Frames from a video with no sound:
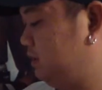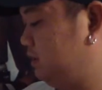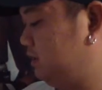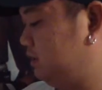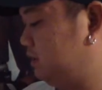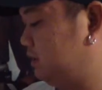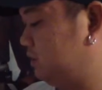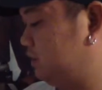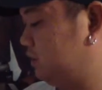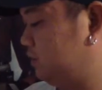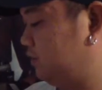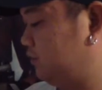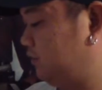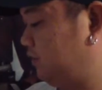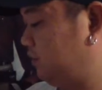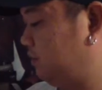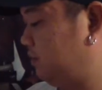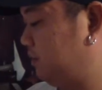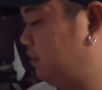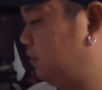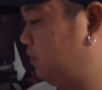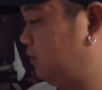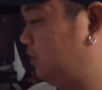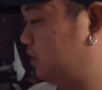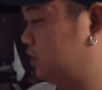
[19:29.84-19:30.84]
This is
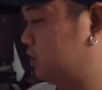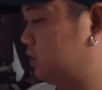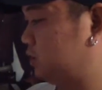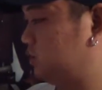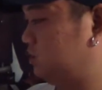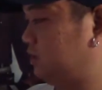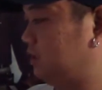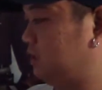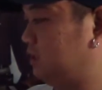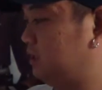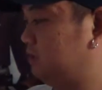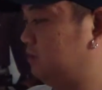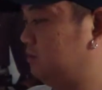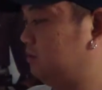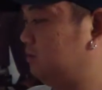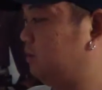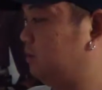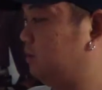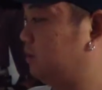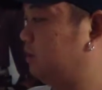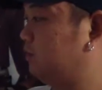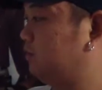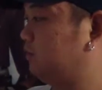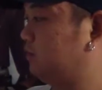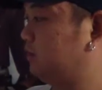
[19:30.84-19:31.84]
from their restaurant.
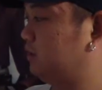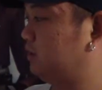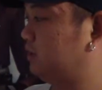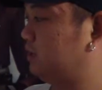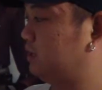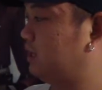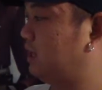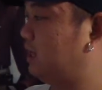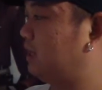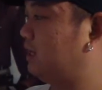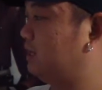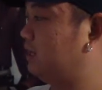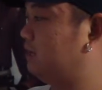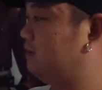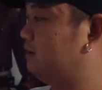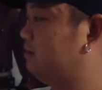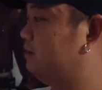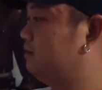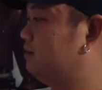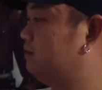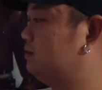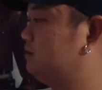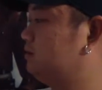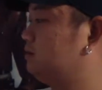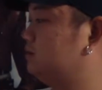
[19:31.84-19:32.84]
Went over there and got it.
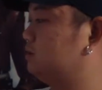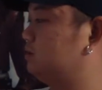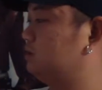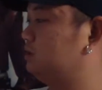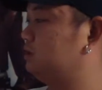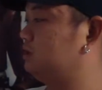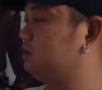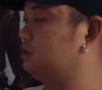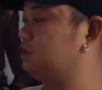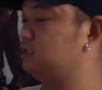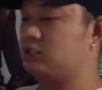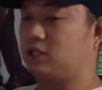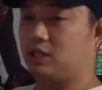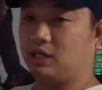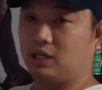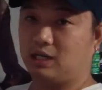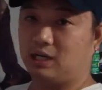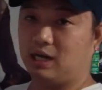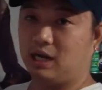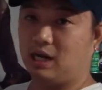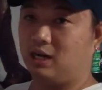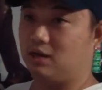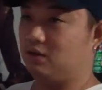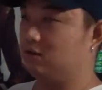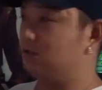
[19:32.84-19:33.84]
So you can check
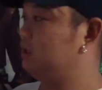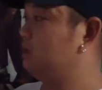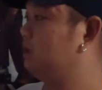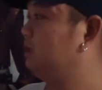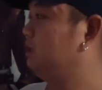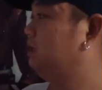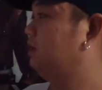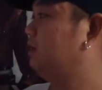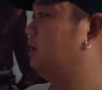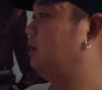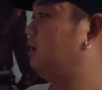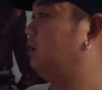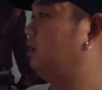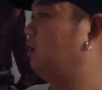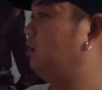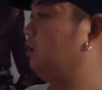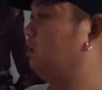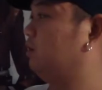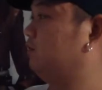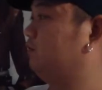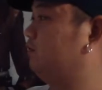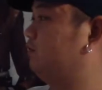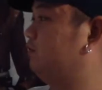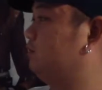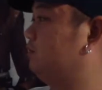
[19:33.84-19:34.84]
it out. Uh,
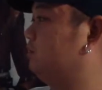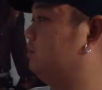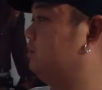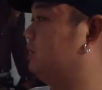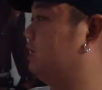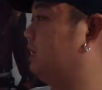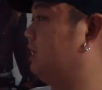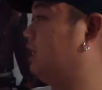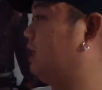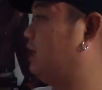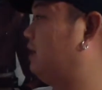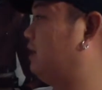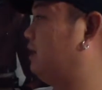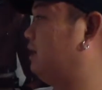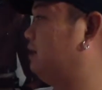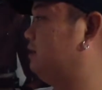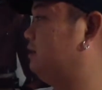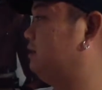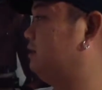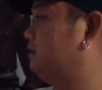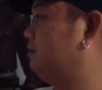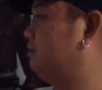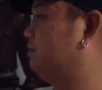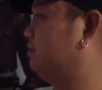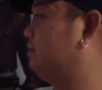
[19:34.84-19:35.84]
all the food they got,
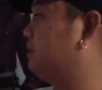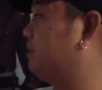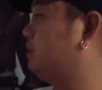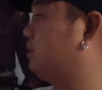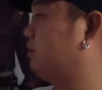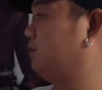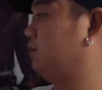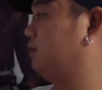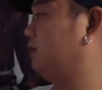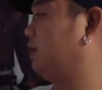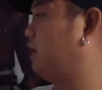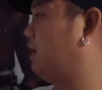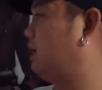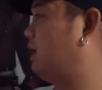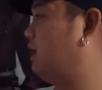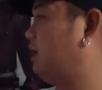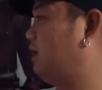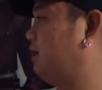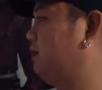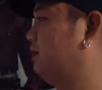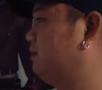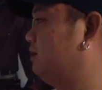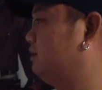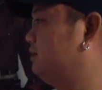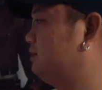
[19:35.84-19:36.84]
the beer they
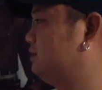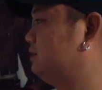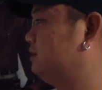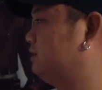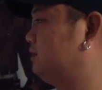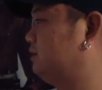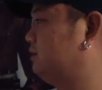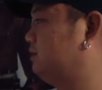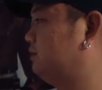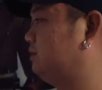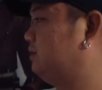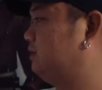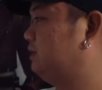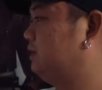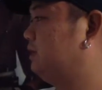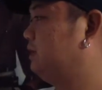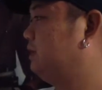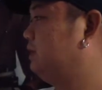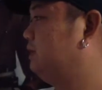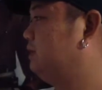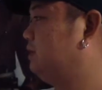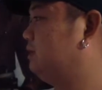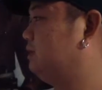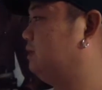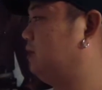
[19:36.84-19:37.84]
got. So
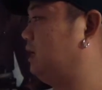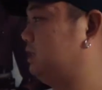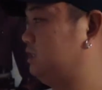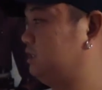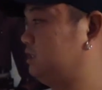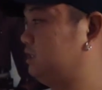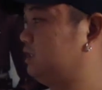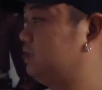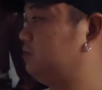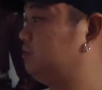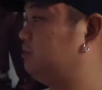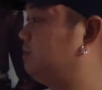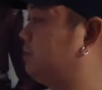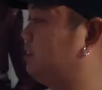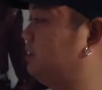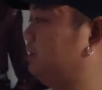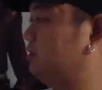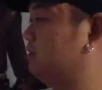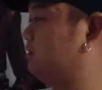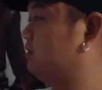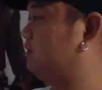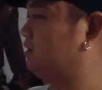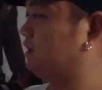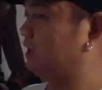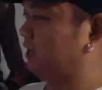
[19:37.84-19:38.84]
not just
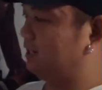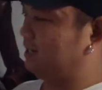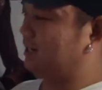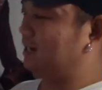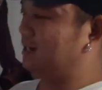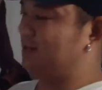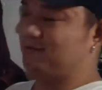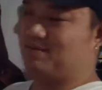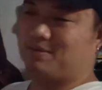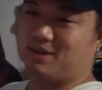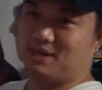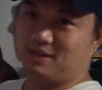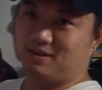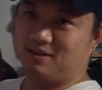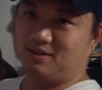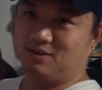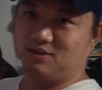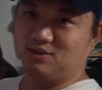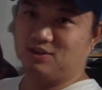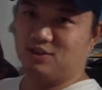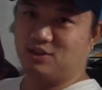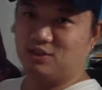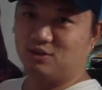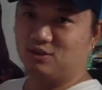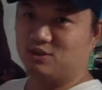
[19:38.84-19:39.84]
beer. So I kind of made
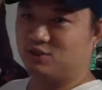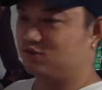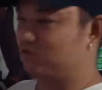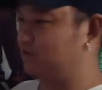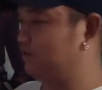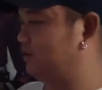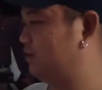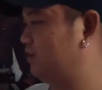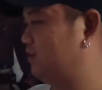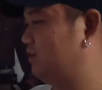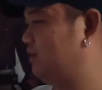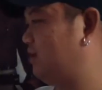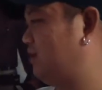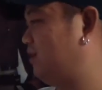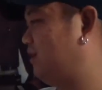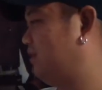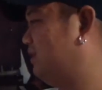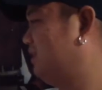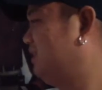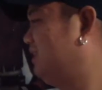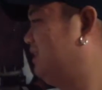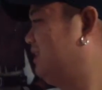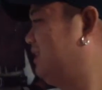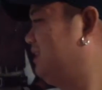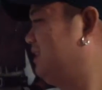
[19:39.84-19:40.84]
little notes for you all.
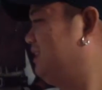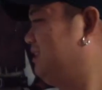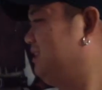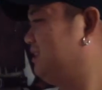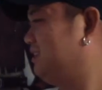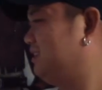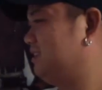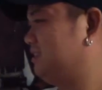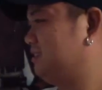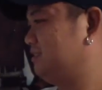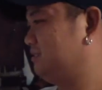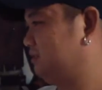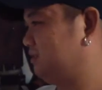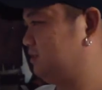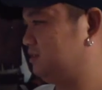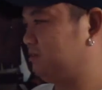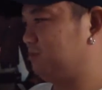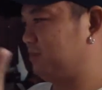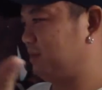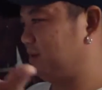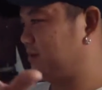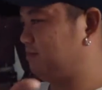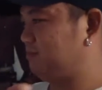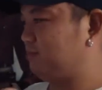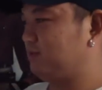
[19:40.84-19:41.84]
Uh,
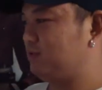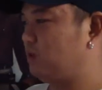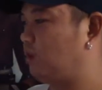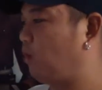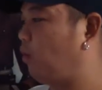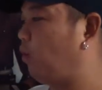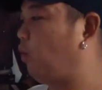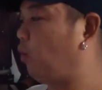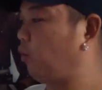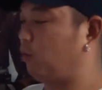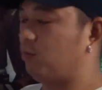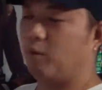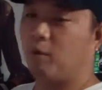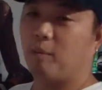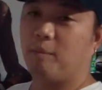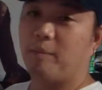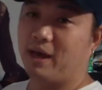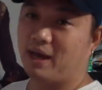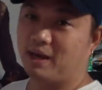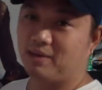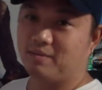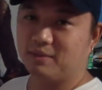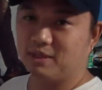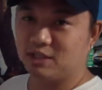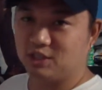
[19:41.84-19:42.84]
my horrible
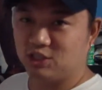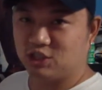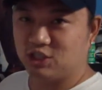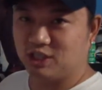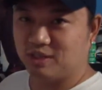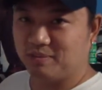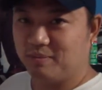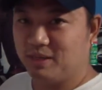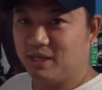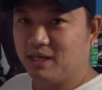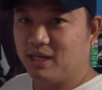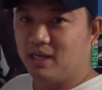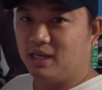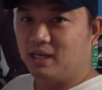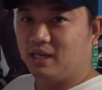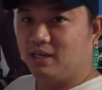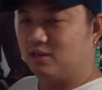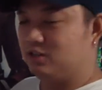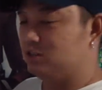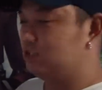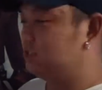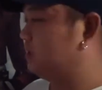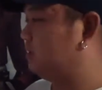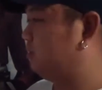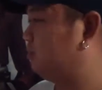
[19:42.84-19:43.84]
penmanship.
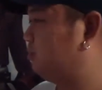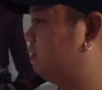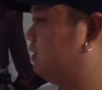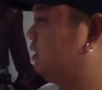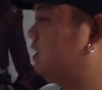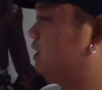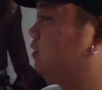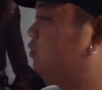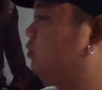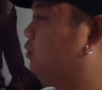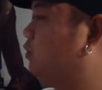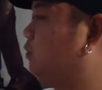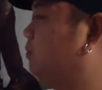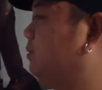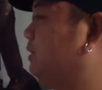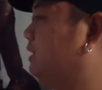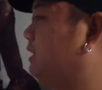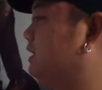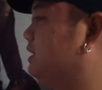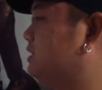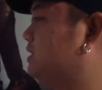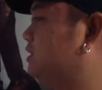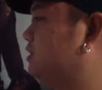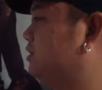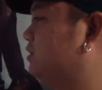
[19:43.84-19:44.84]
Here's a really cool
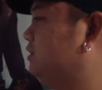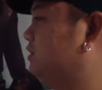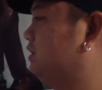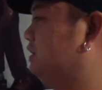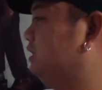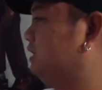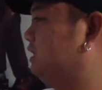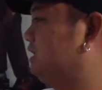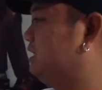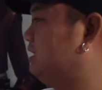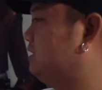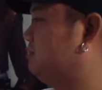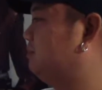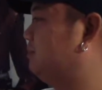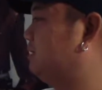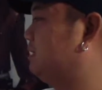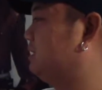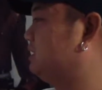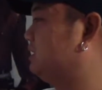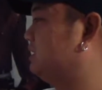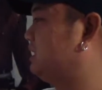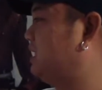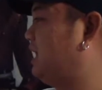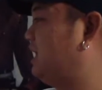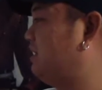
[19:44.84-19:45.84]
place called the Lee
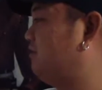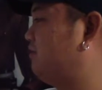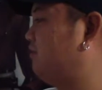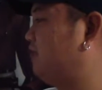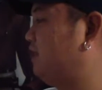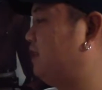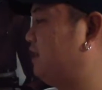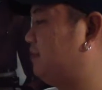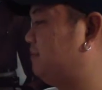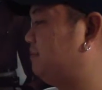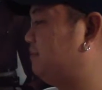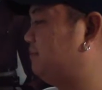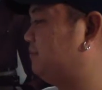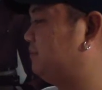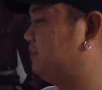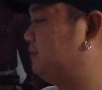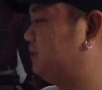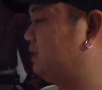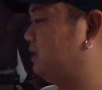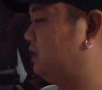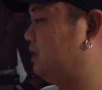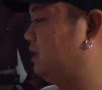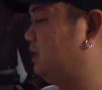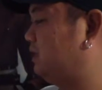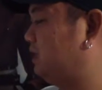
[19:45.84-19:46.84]
Buzz Cafe
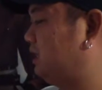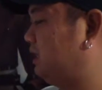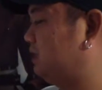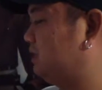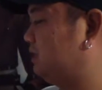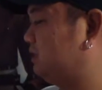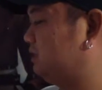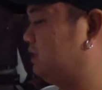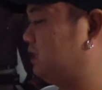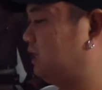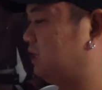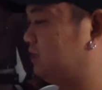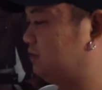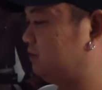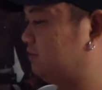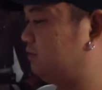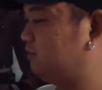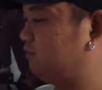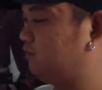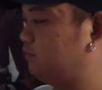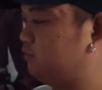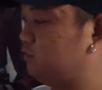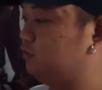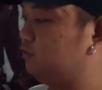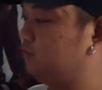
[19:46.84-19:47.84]
uh, I got
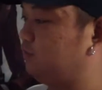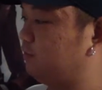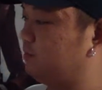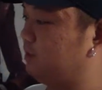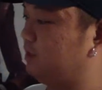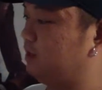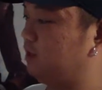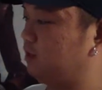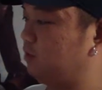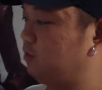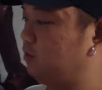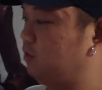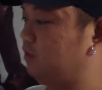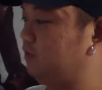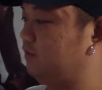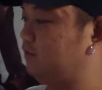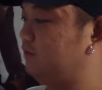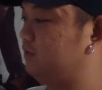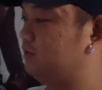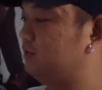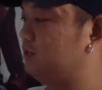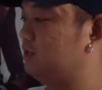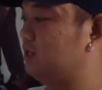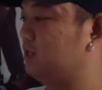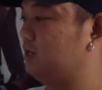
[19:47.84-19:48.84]
food from there quite a
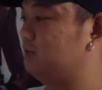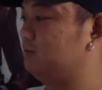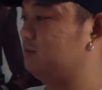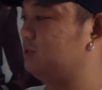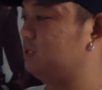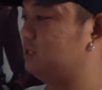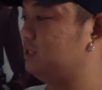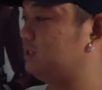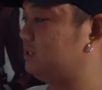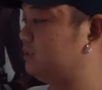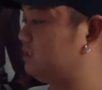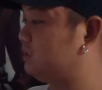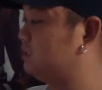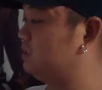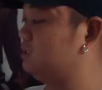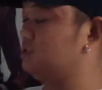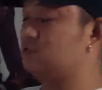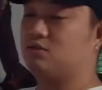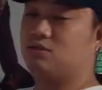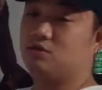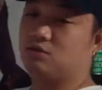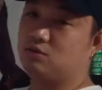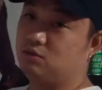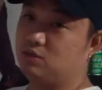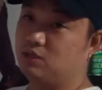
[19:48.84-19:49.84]
few times. They they
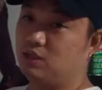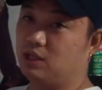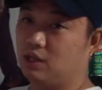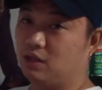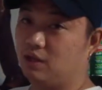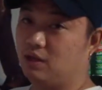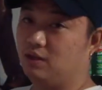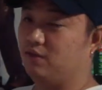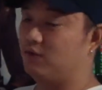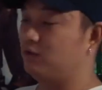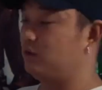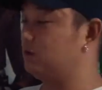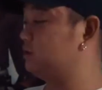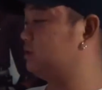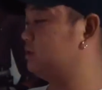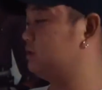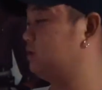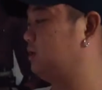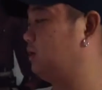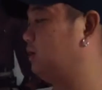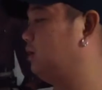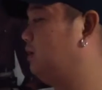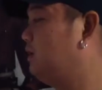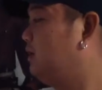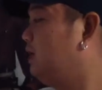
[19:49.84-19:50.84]
do deliver,
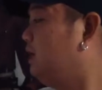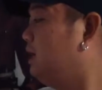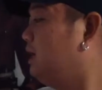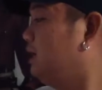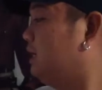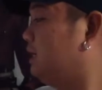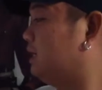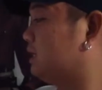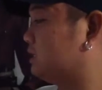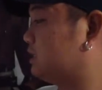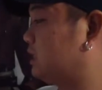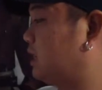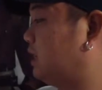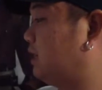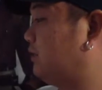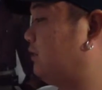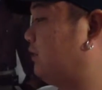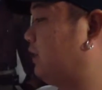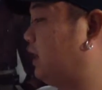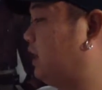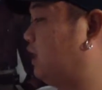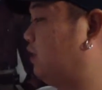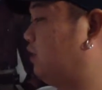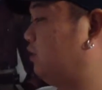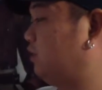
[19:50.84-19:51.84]
so it's kind of
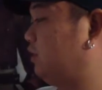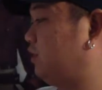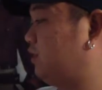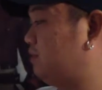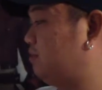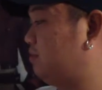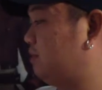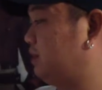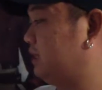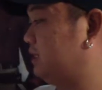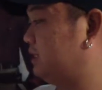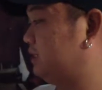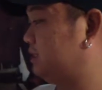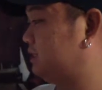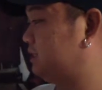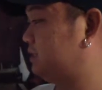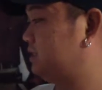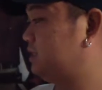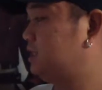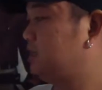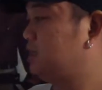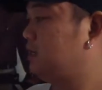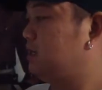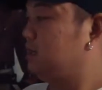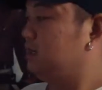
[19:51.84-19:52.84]
a healthy place.